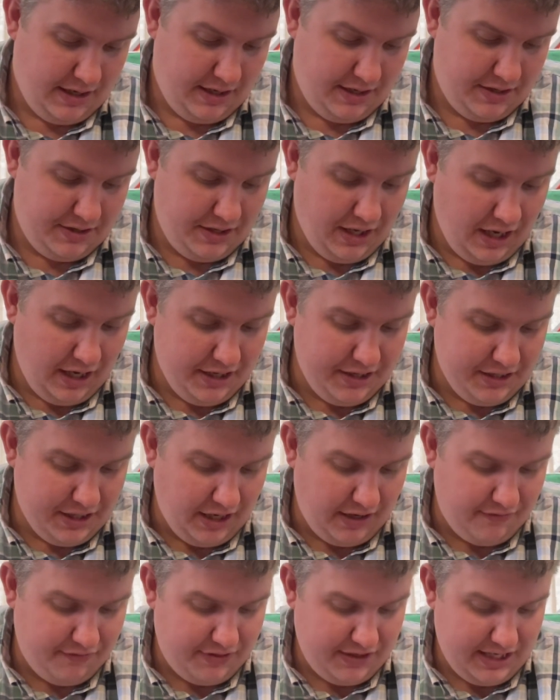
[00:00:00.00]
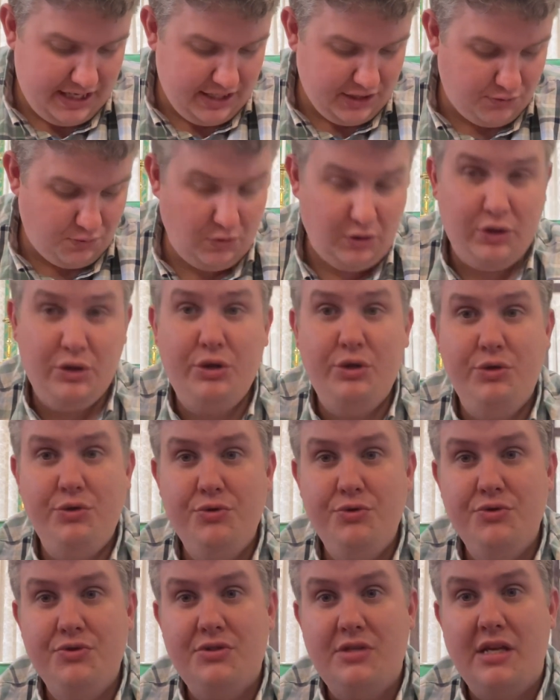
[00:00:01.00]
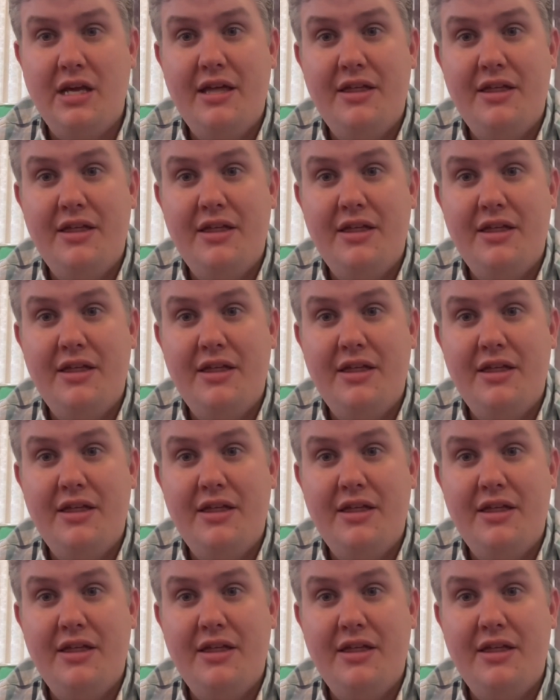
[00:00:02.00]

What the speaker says: none of these will lose